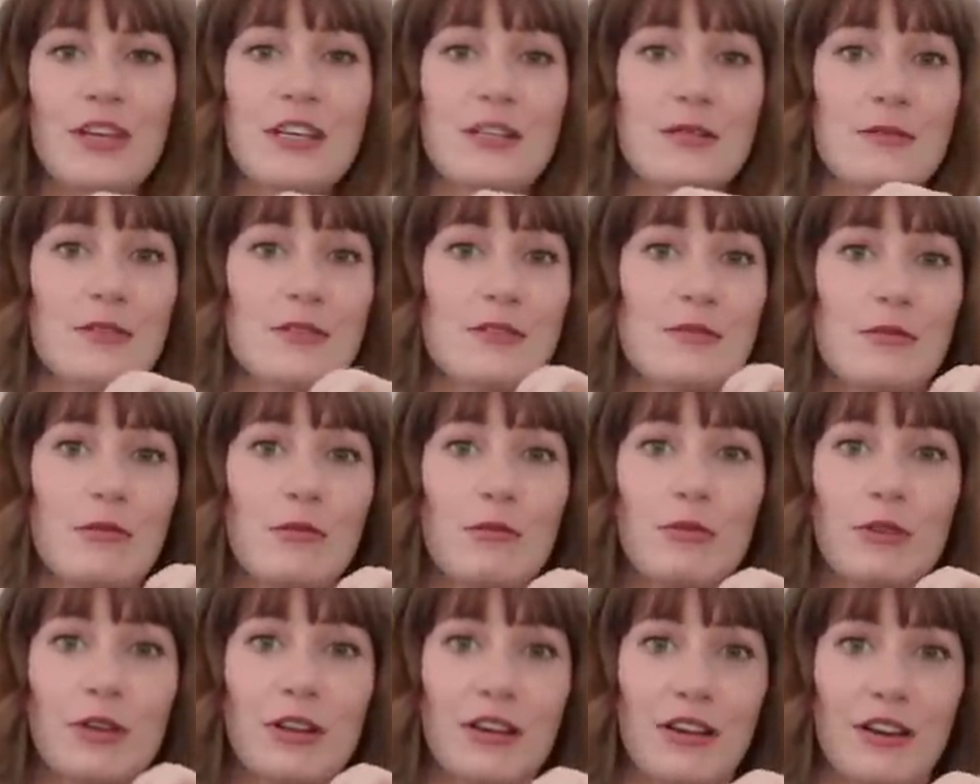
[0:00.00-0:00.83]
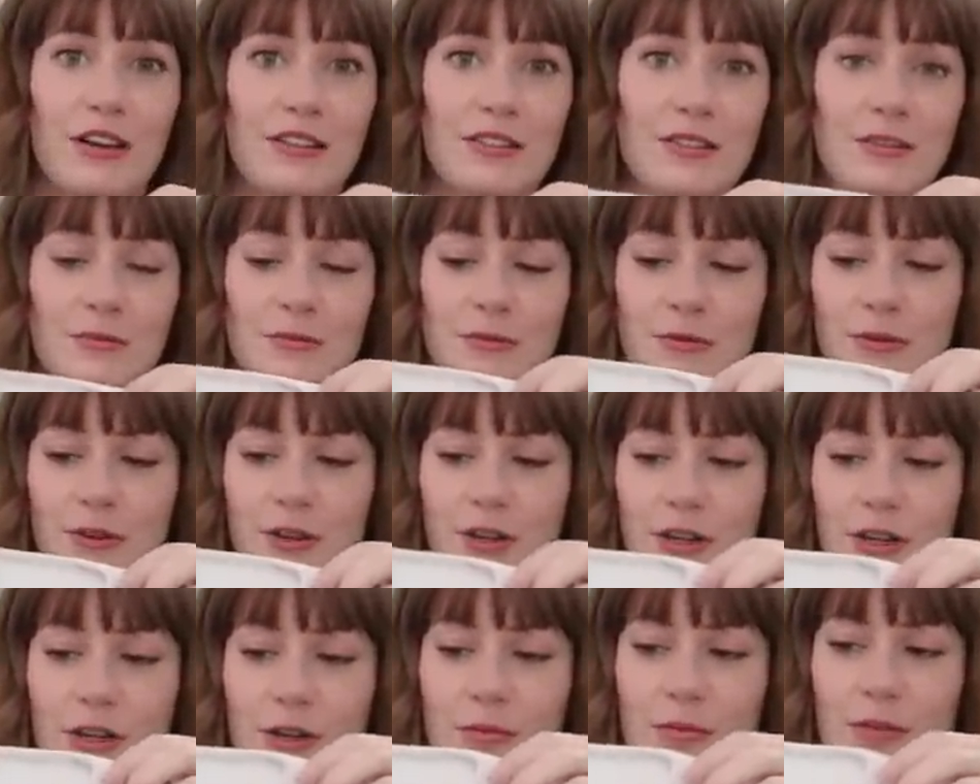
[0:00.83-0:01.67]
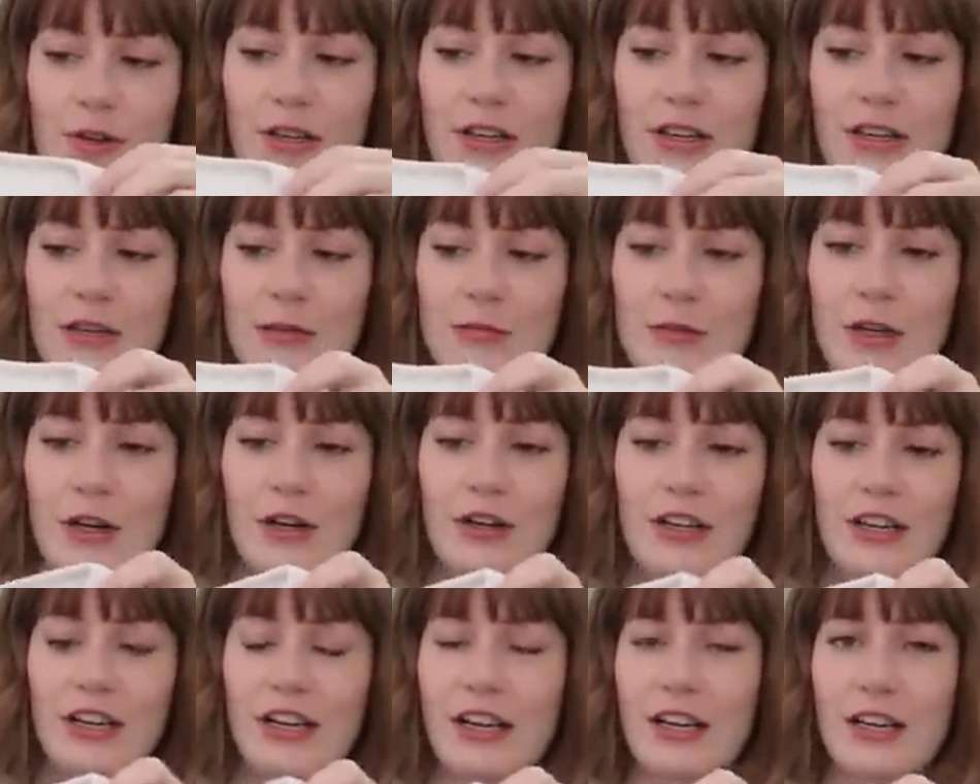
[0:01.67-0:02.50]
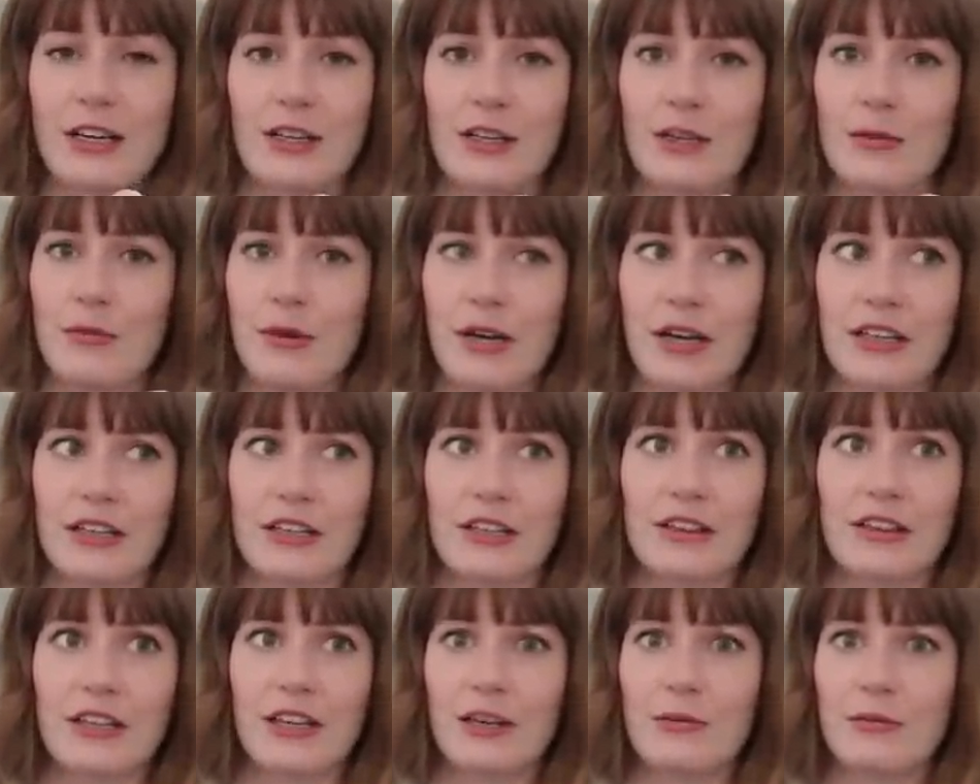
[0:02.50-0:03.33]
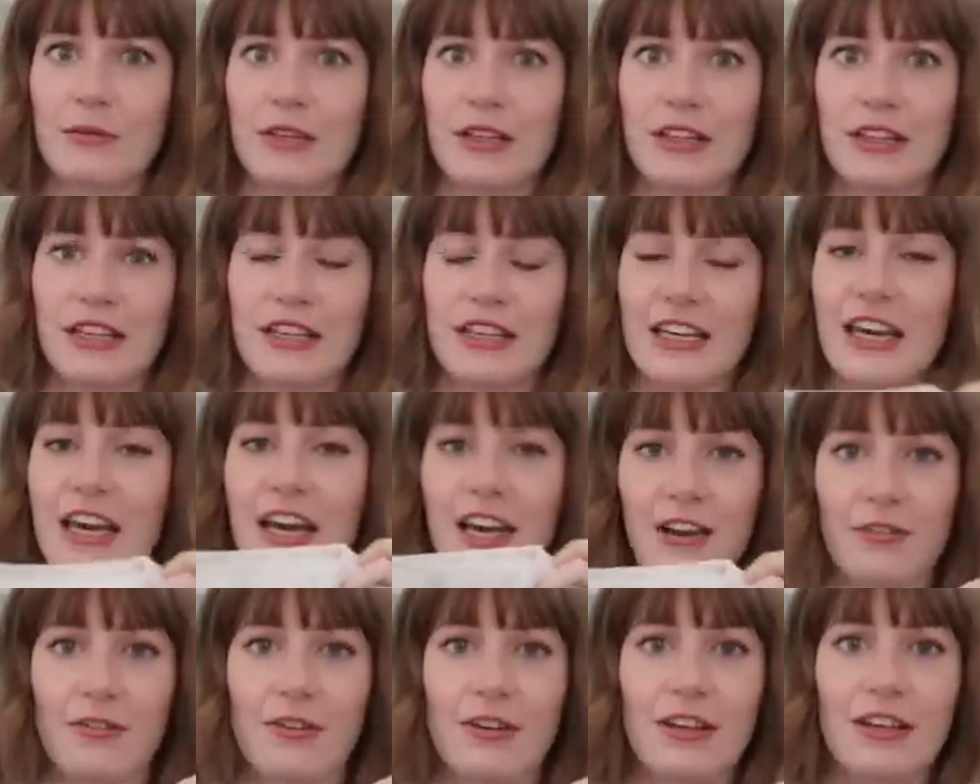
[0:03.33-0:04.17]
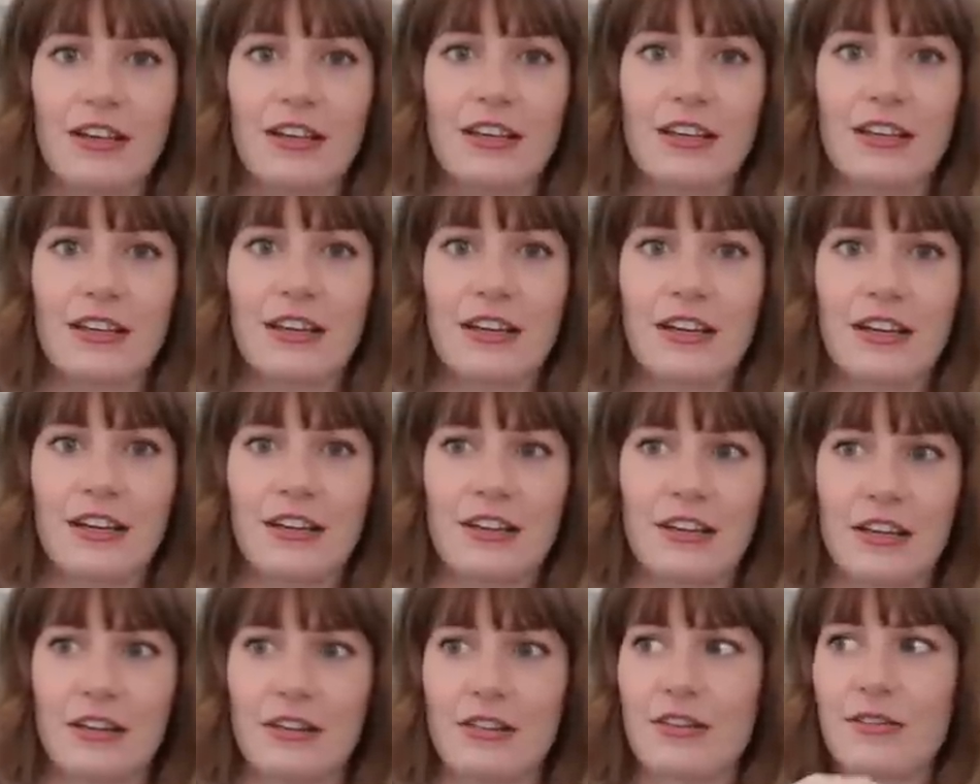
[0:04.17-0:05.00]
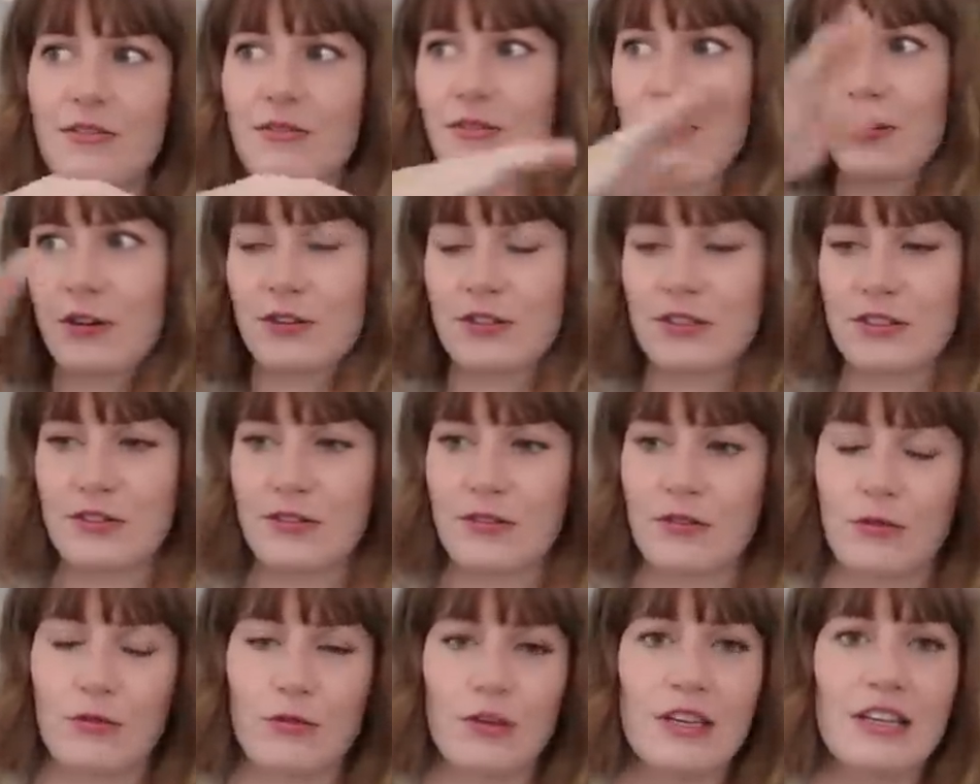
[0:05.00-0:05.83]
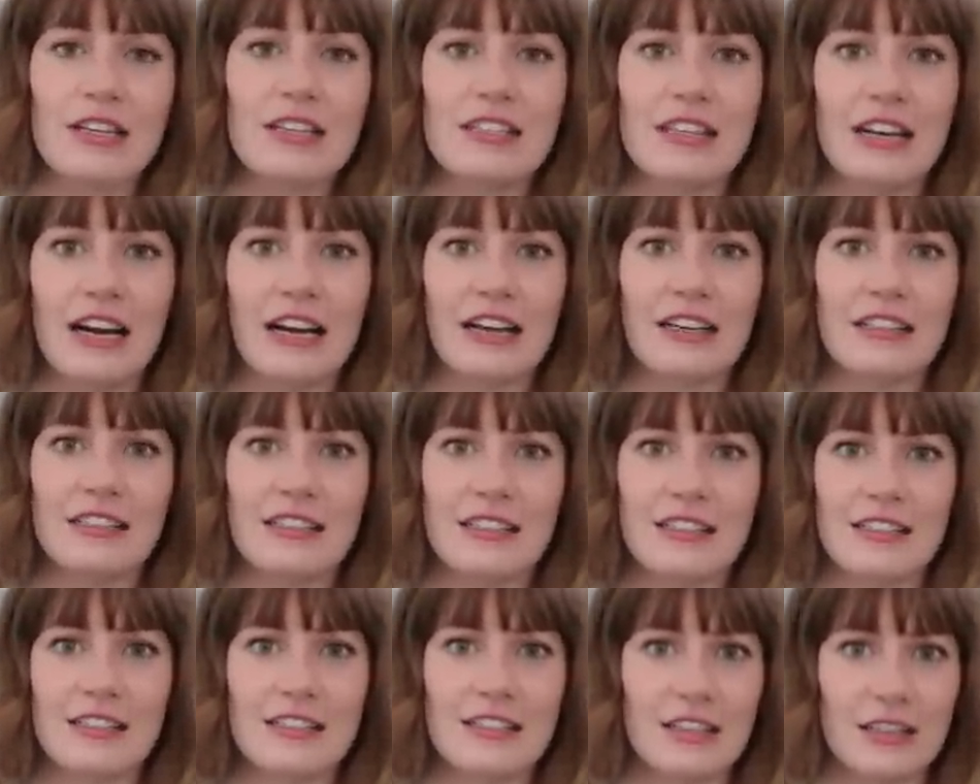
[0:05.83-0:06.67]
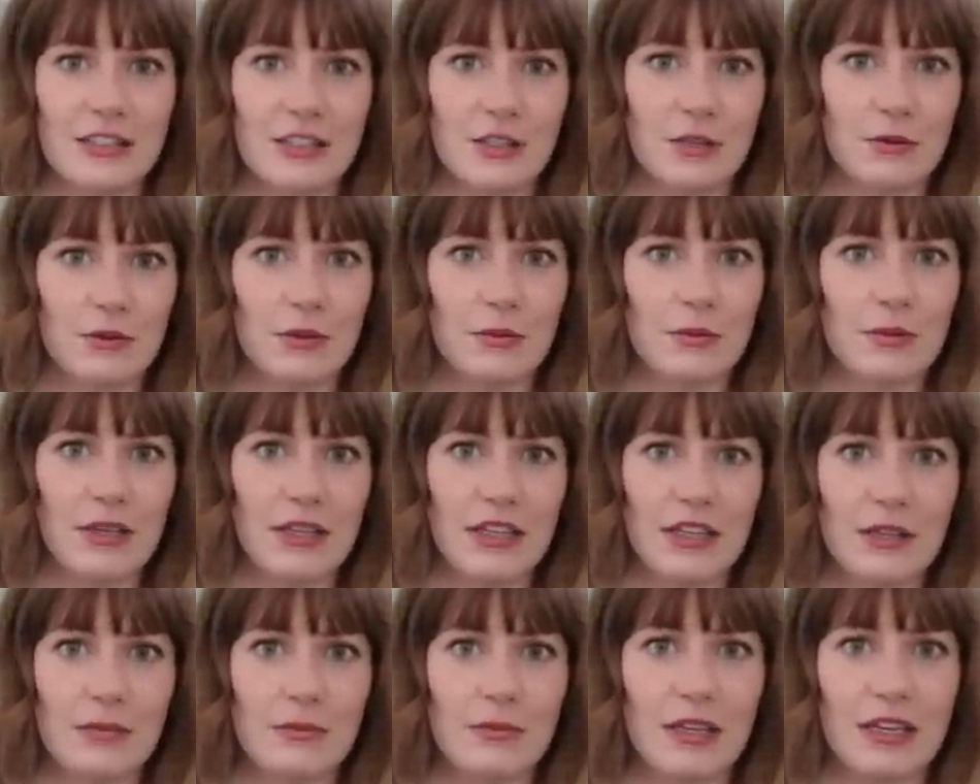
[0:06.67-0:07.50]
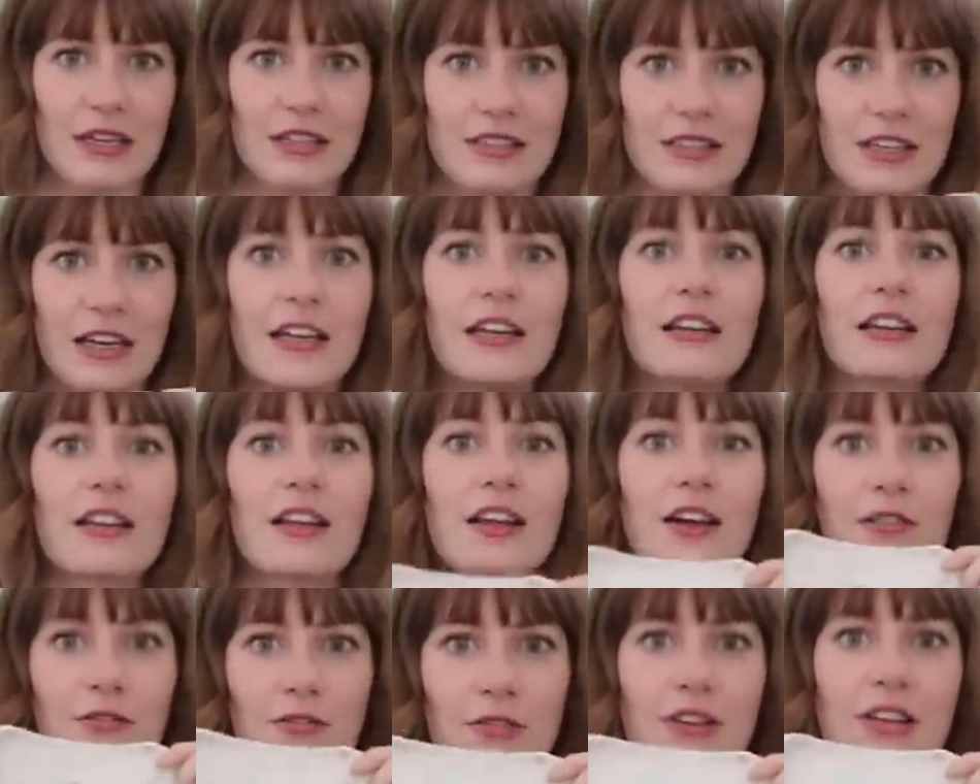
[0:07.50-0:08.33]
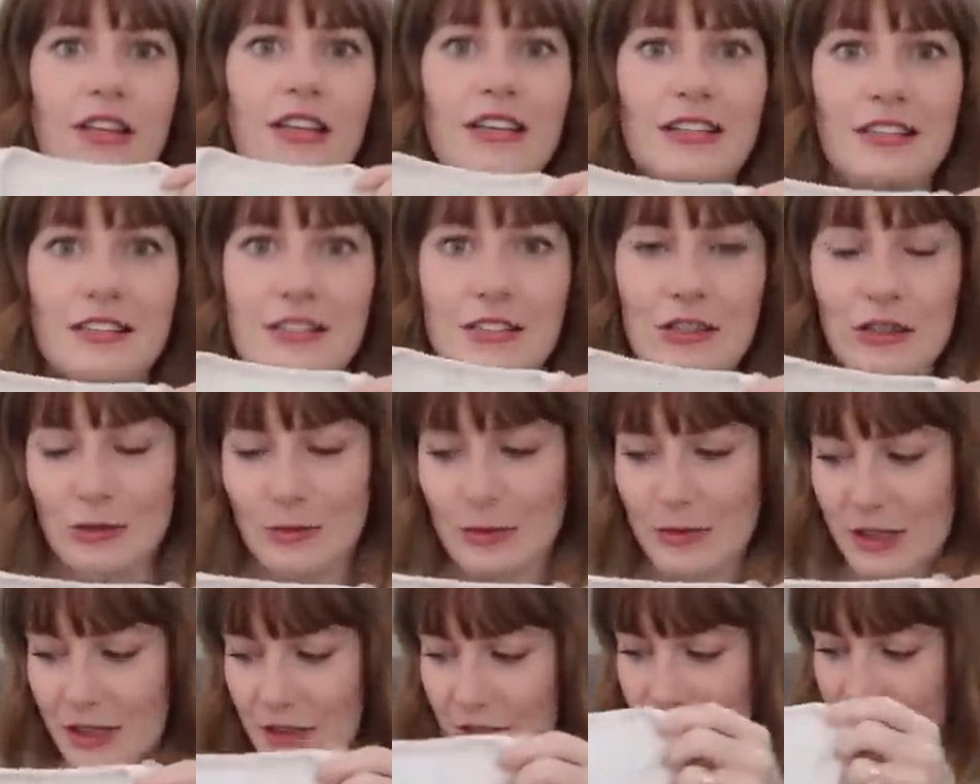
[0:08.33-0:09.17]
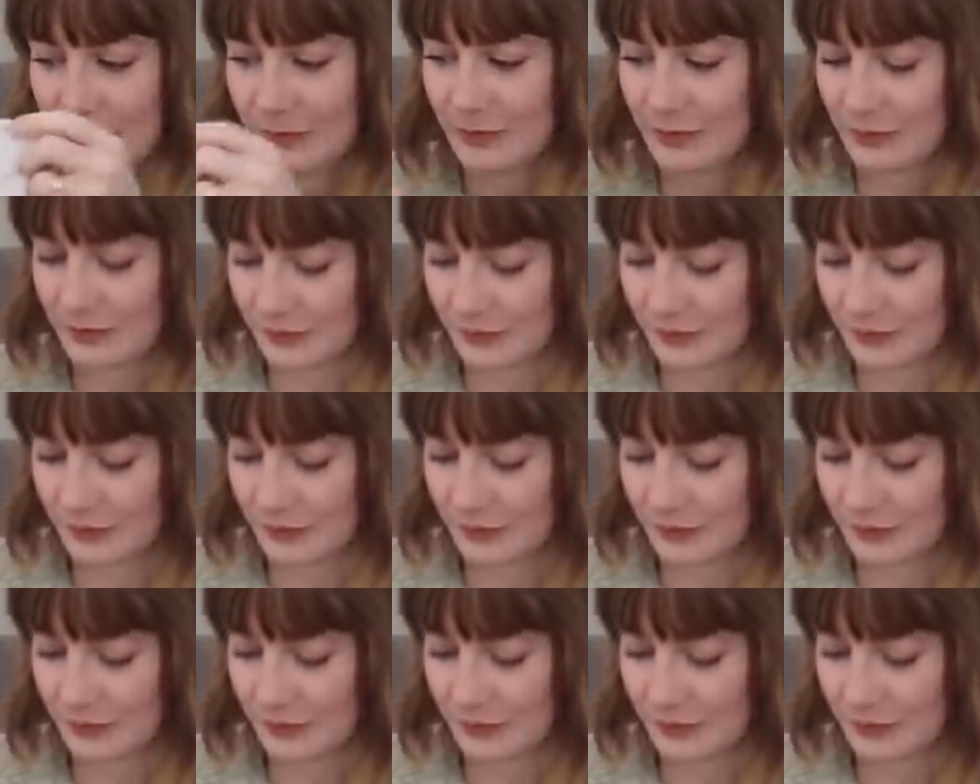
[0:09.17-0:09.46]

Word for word: these ones were really awesome from um, Target. I ended up buying them in like every like the first three sizes that she would be in because I loved these so much.